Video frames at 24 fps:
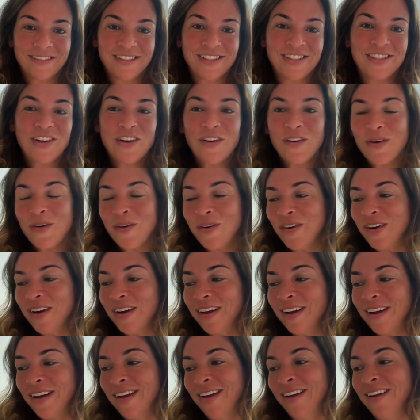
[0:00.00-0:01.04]
So,
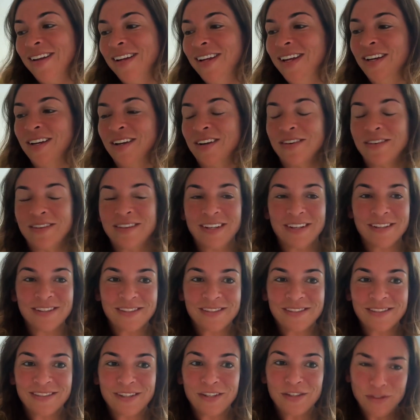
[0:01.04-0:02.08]
there
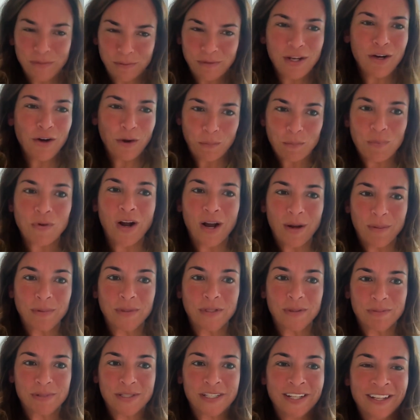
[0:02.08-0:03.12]
are
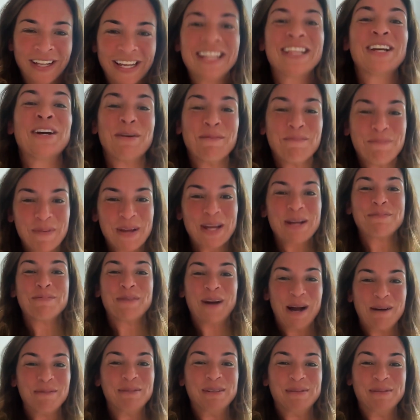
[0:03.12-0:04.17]
problems. Like, there are big
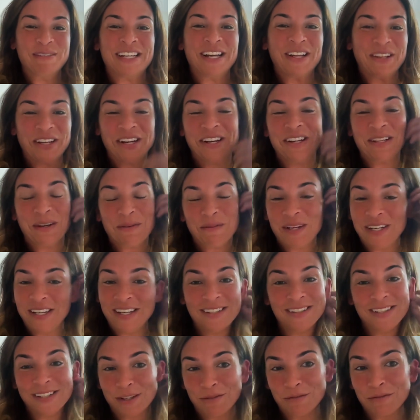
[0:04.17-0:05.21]
problems out there that we
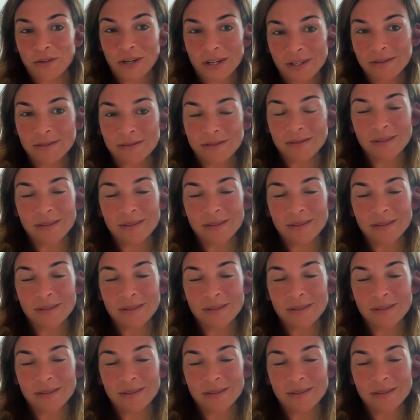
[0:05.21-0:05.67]
need to confront.